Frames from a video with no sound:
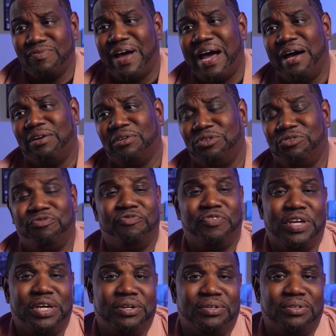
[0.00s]
of how you
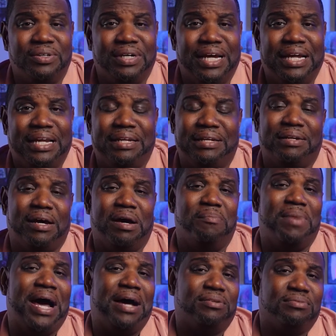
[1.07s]
feel and
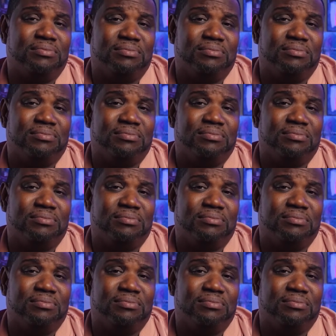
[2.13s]
about